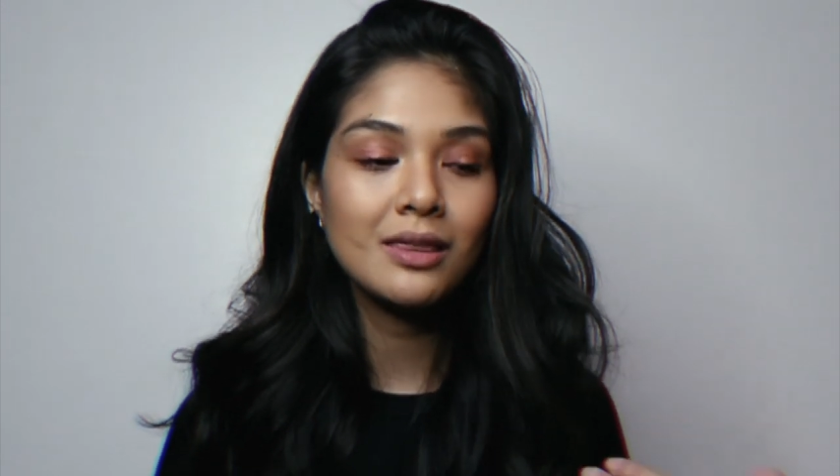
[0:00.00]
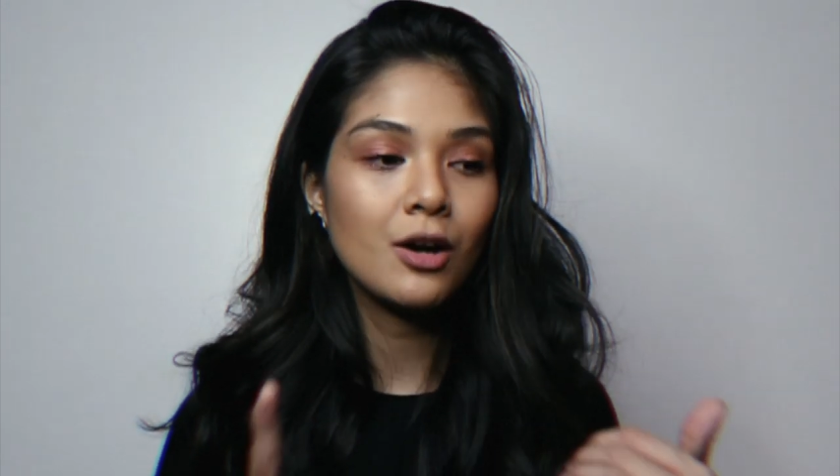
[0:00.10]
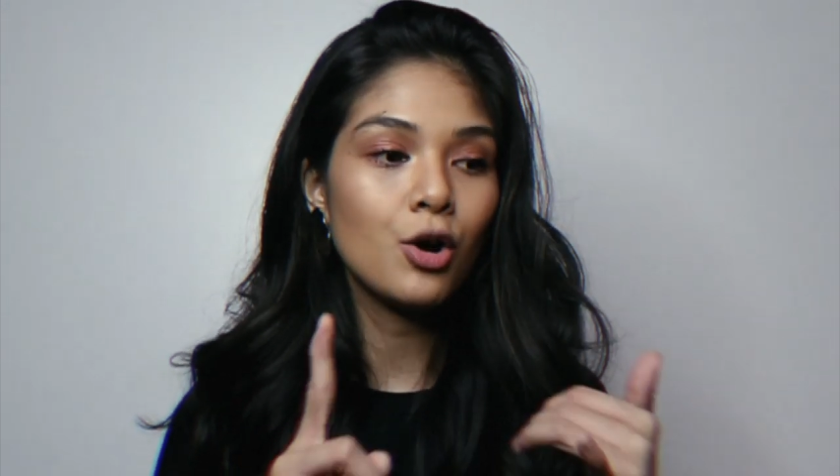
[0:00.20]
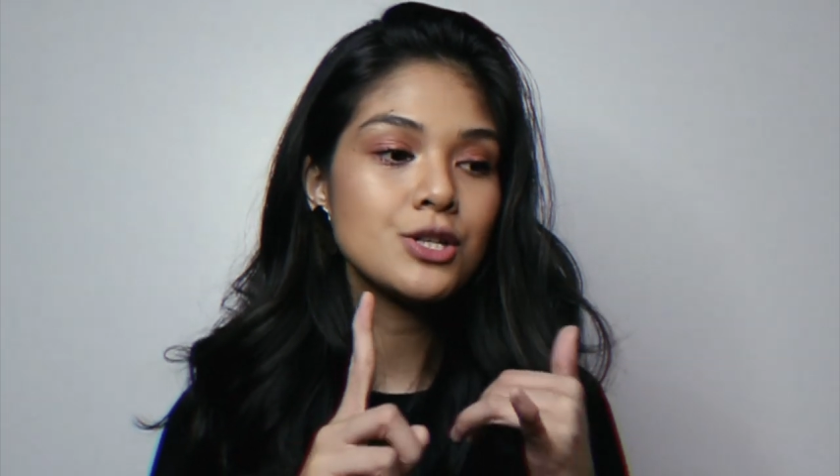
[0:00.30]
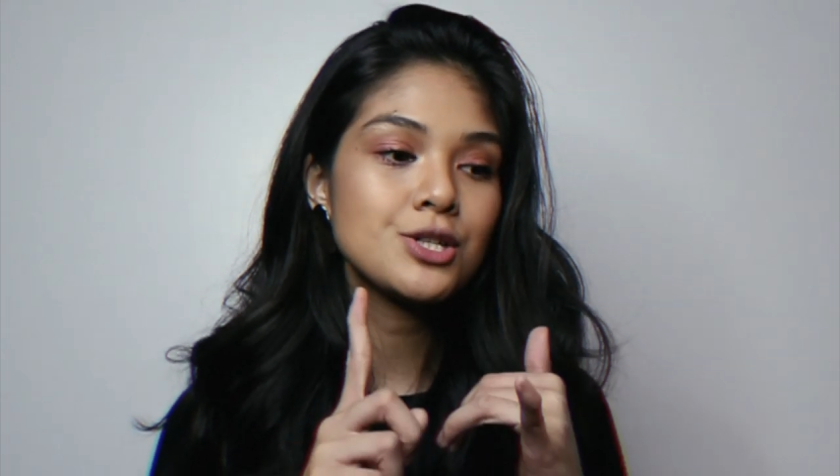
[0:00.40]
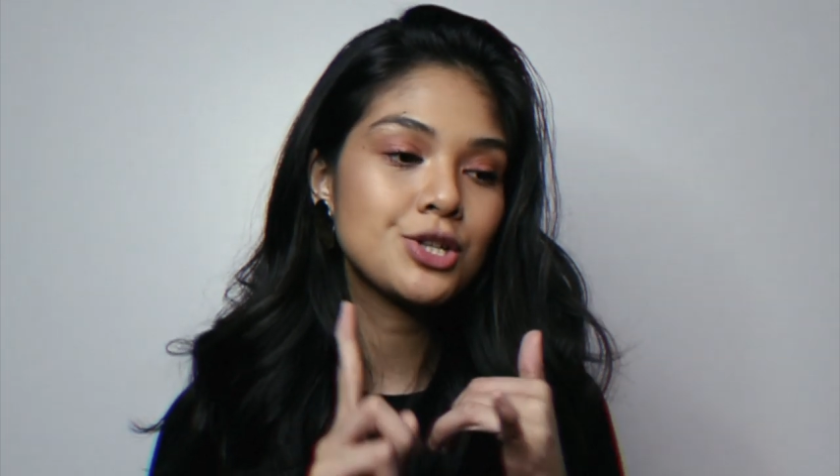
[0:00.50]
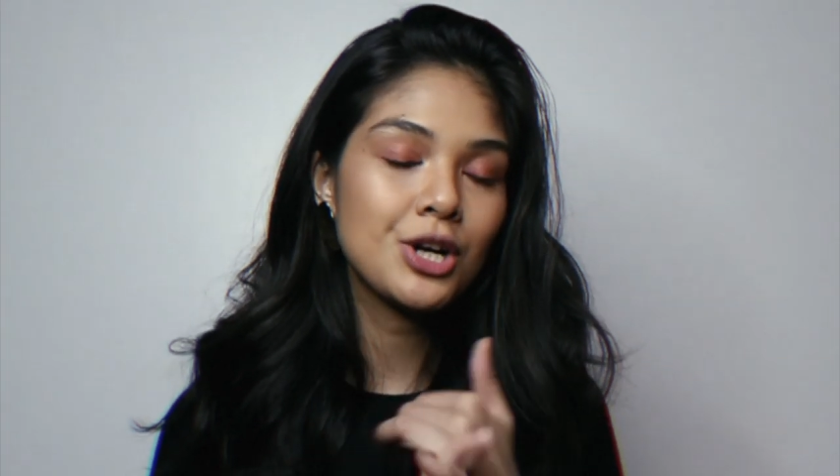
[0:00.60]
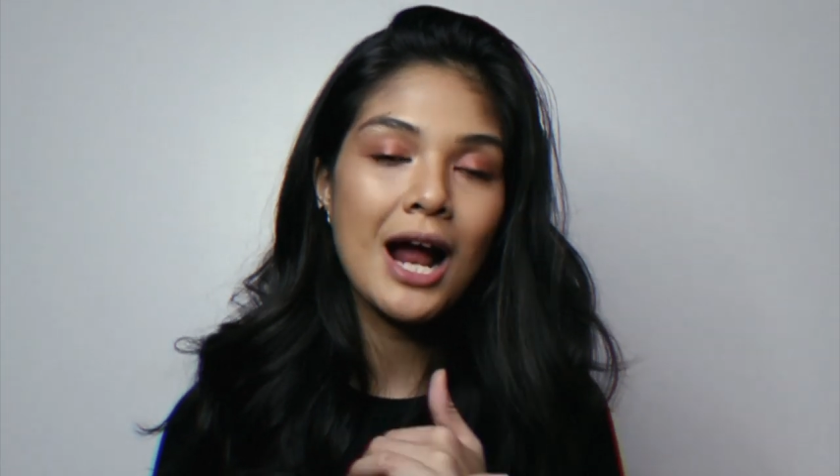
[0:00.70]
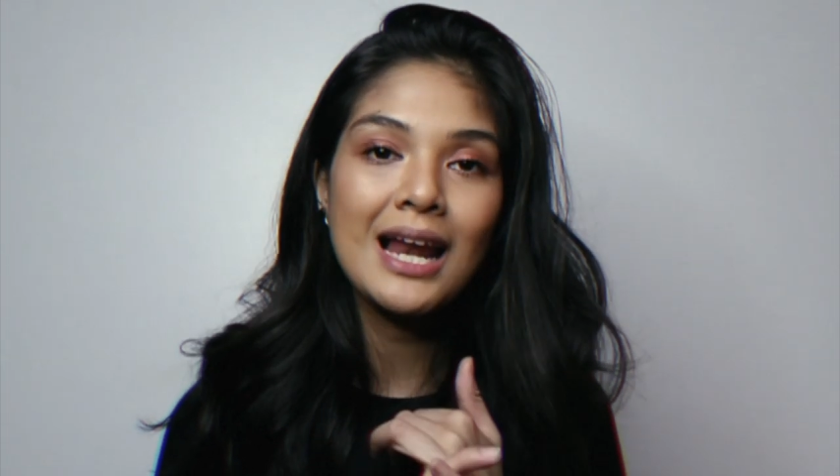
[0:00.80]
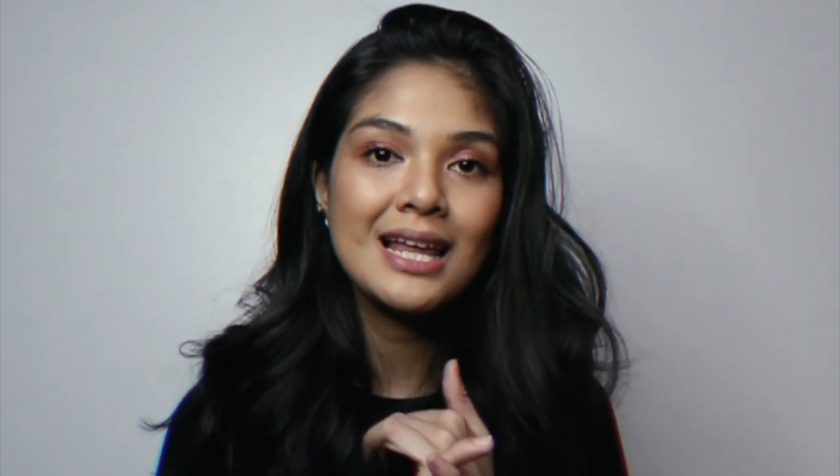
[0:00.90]
the
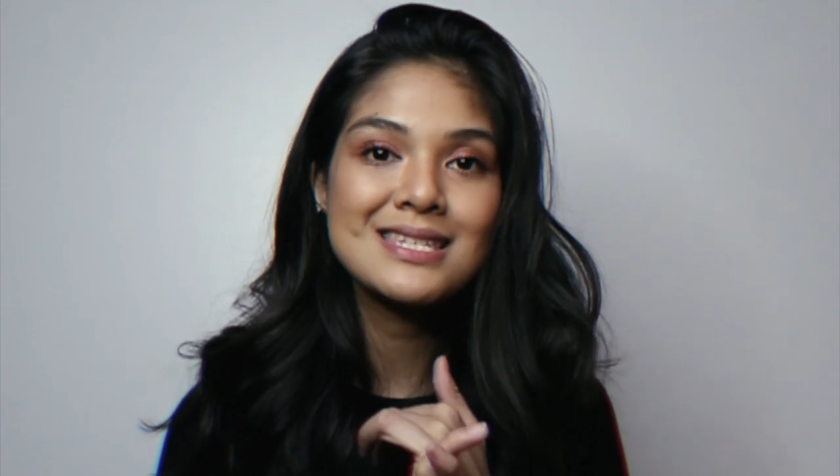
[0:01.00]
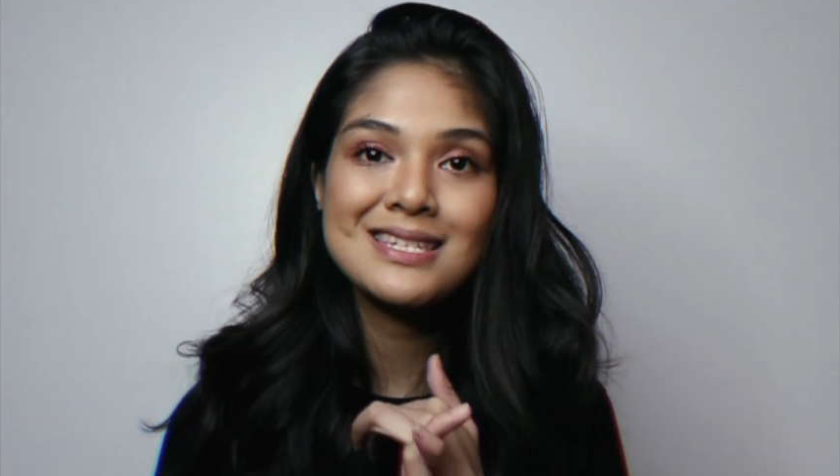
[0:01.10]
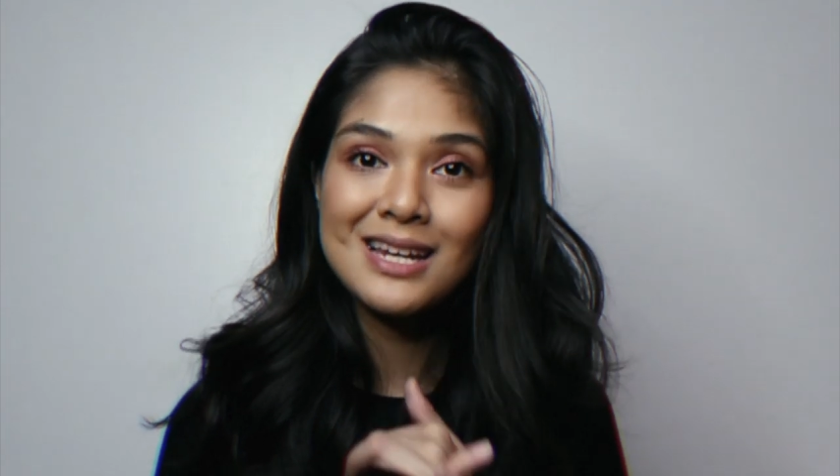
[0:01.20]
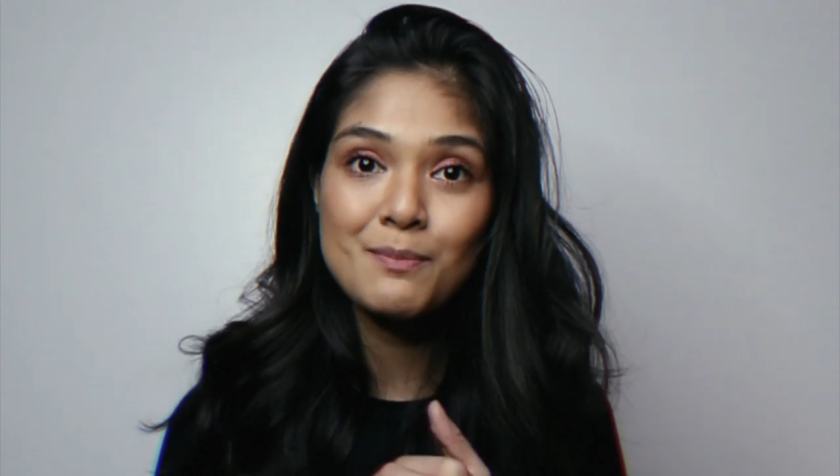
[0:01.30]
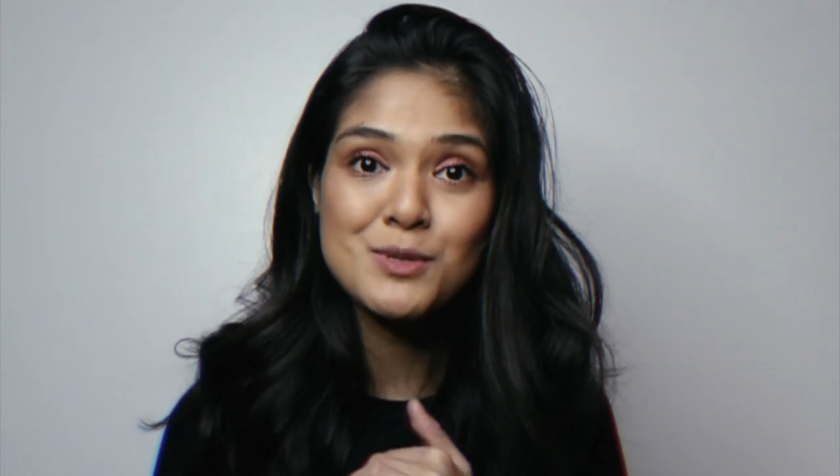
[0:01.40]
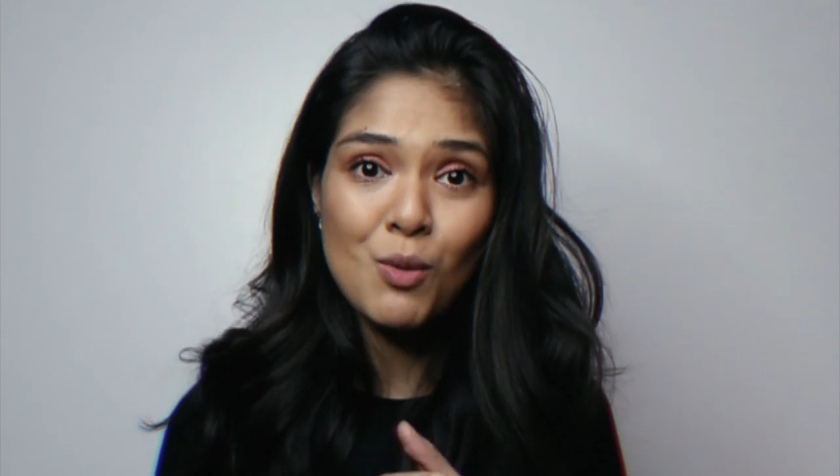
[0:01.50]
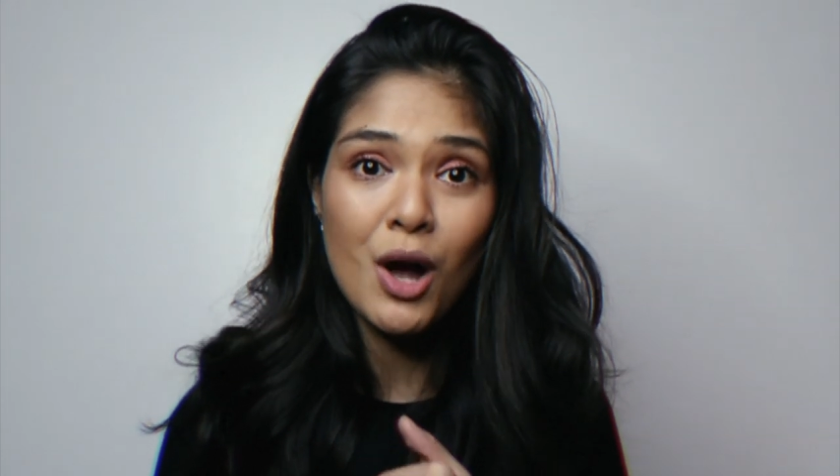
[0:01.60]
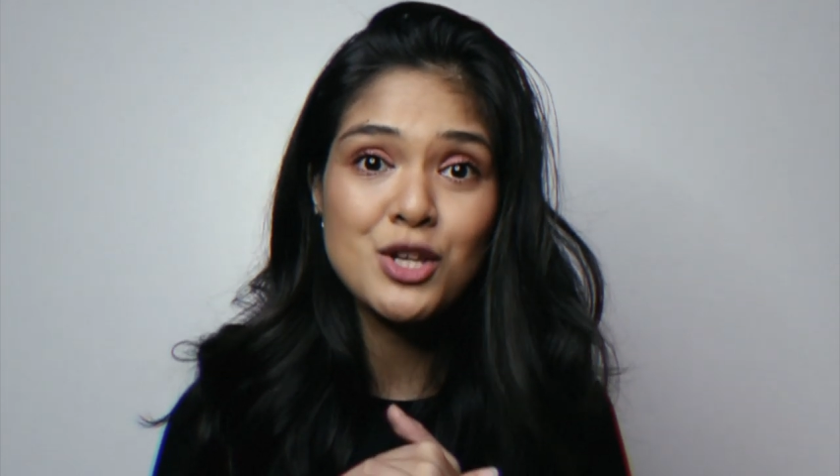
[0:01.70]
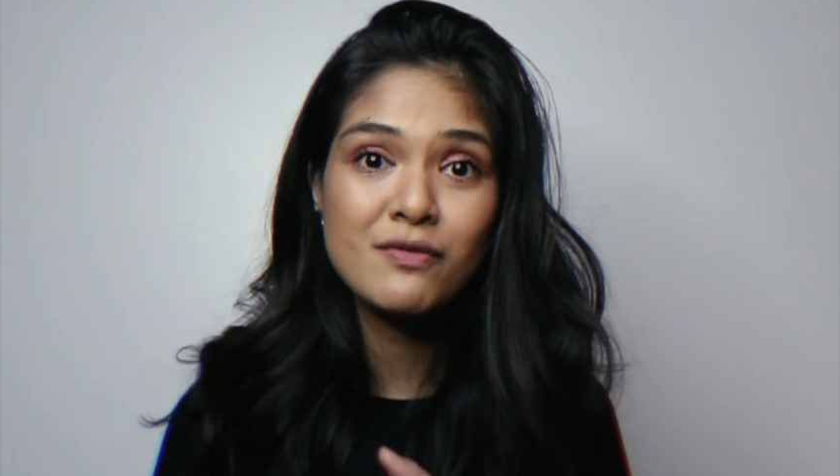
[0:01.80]
Australis lip swatch